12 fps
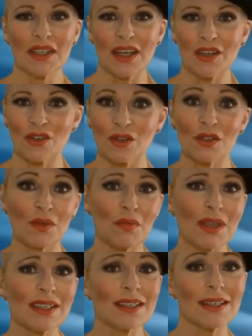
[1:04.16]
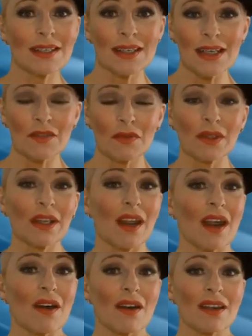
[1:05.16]
potential to be successful in
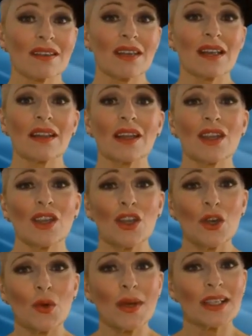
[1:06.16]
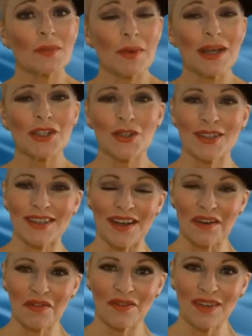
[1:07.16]
areas that let you express
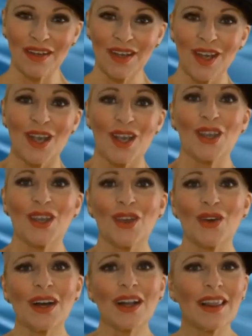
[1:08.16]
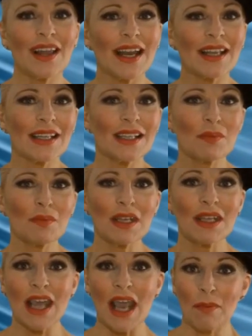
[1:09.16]
yourself. You're likely to
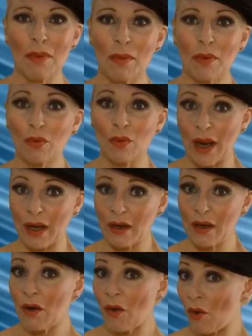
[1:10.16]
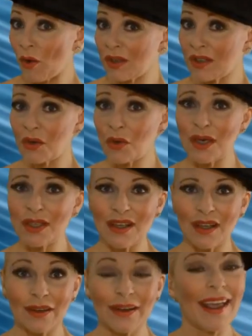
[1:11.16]
be capable writer or
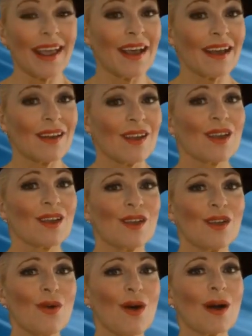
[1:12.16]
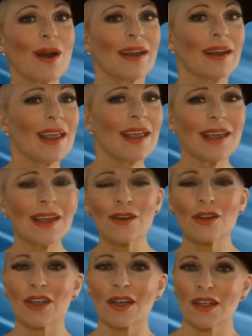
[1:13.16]
storyteller, and you are an
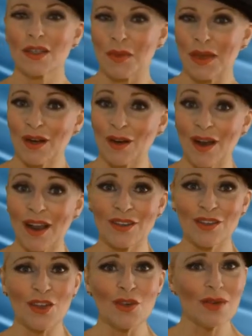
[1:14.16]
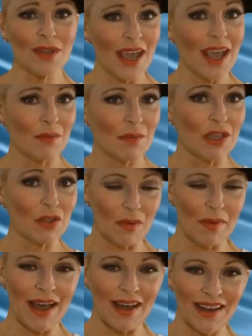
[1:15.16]
energetic speaker as you can be
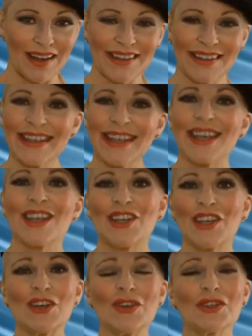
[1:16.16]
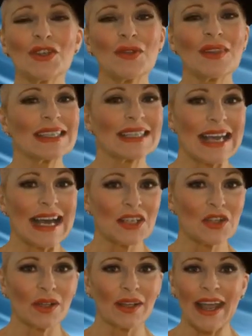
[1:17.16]
dramatic. You do this
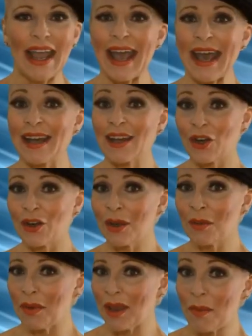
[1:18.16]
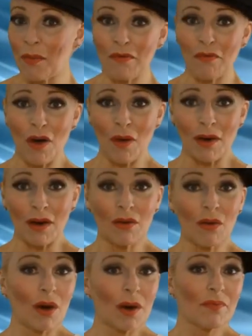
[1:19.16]
naturally and could be a performer
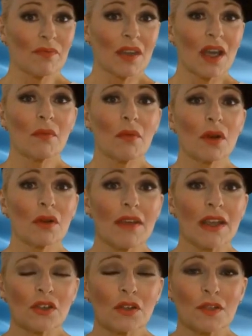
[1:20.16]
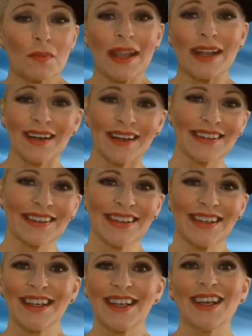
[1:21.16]
or a motivational speaker.
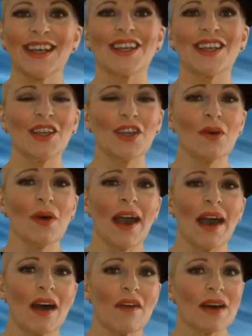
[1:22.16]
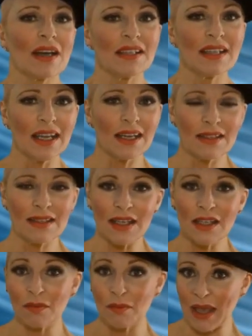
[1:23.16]
You have a
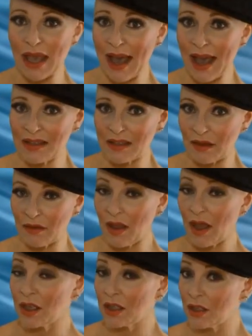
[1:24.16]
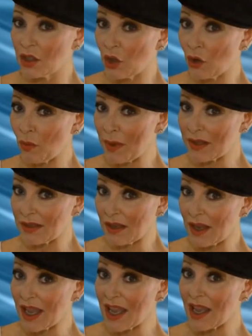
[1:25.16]
tendency to be active, too
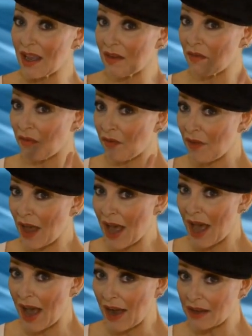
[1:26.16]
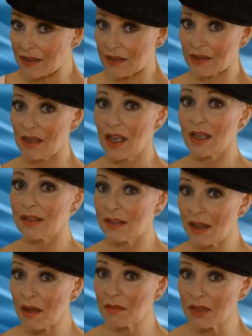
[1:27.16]
busy, in fact,
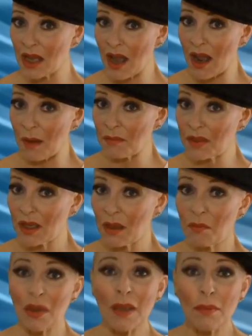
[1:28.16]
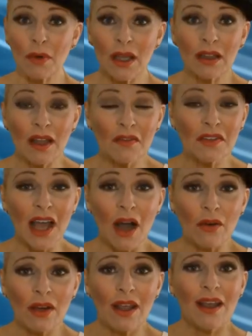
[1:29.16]
sometimes people get left
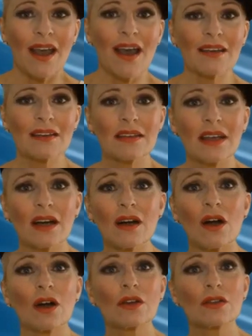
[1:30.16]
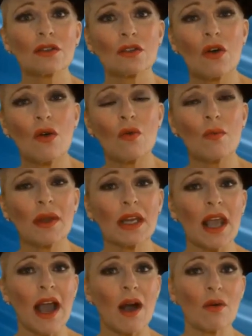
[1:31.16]
out as there are so
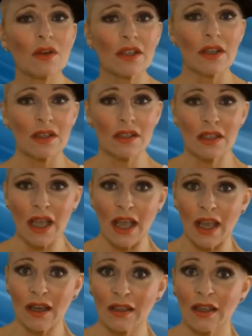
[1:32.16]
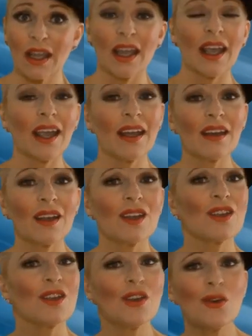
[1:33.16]
many hours in the day and
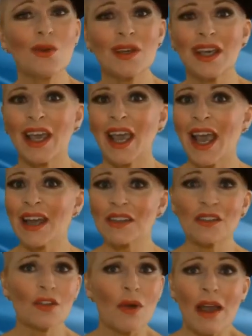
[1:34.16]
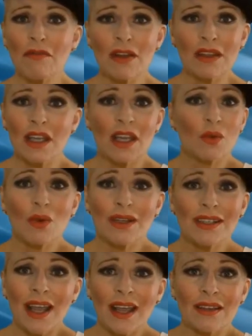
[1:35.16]
you can't do everything in
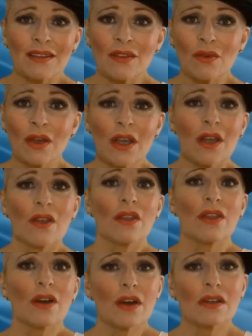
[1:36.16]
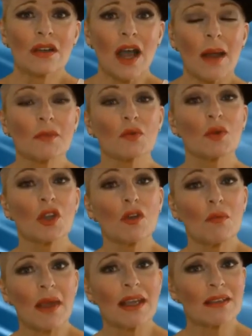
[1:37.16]
one day. So there are times when
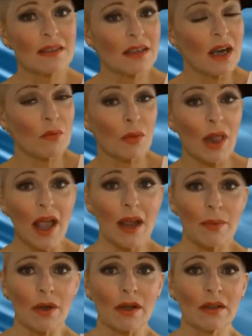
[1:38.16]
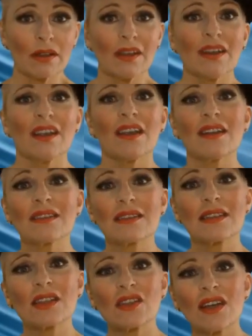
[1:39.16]
you may see unreliable. It's
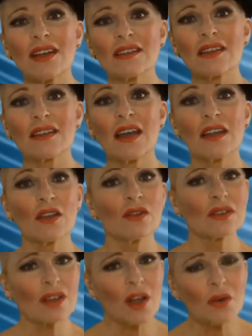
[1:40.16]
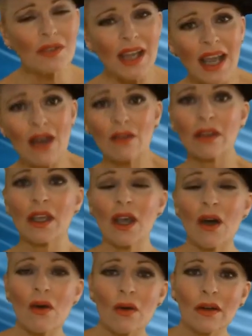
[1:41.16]
suggested that you slow down,
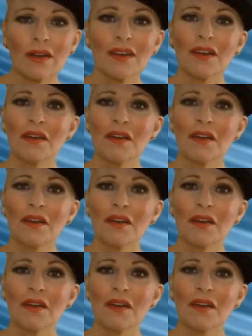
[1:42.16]
Leo.